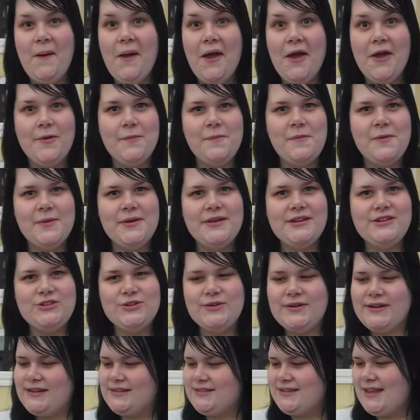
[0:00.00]
I hope you
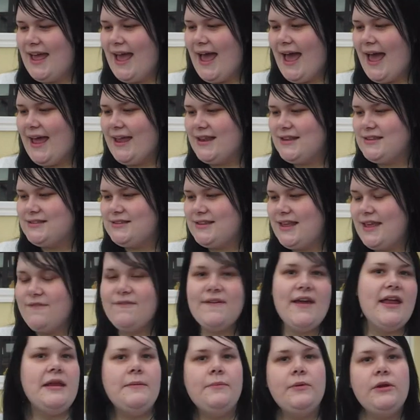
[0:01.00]
enjoyed it. And
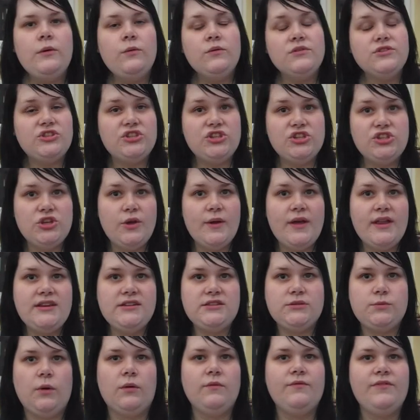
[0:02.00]
if anybody wants to do
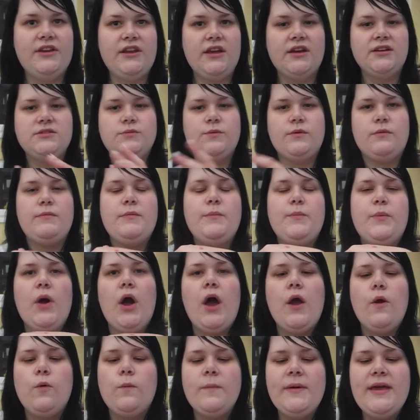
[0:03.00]
any swap videos with me,
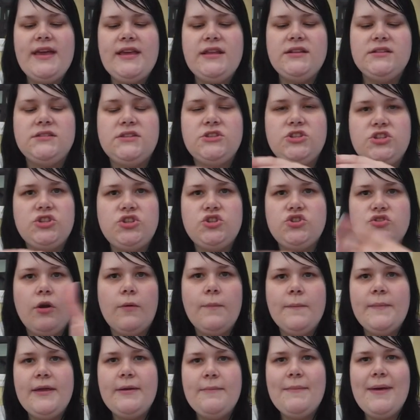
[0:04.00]
by all means, just
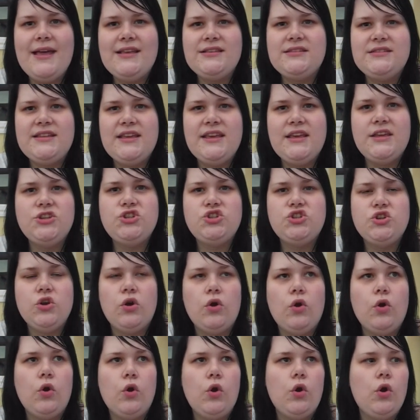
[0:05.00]
drop me a message
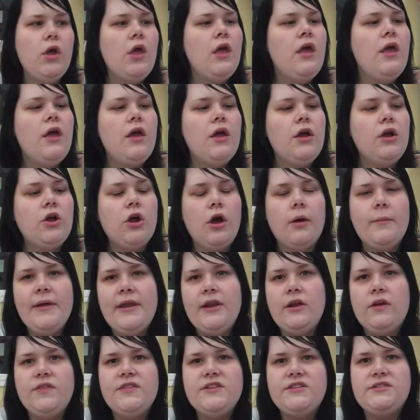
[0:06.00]
or
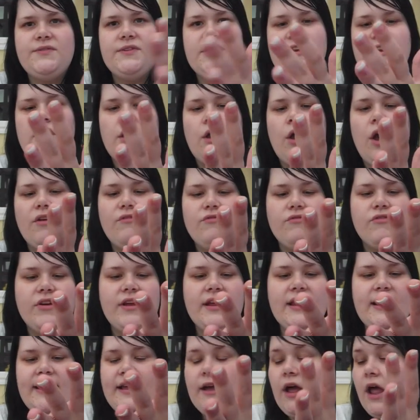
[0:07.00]
comment on this video.
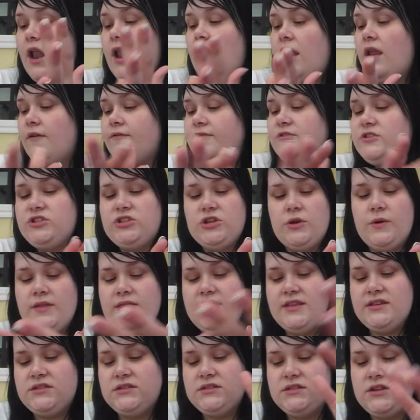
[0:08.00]
I loved
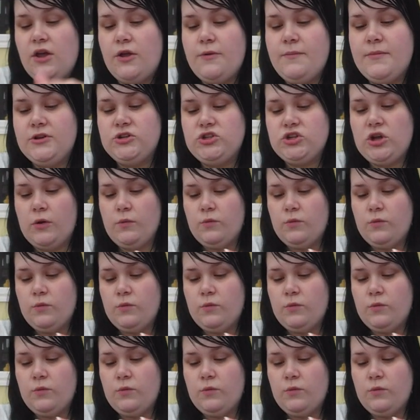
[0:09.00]
doing this so much.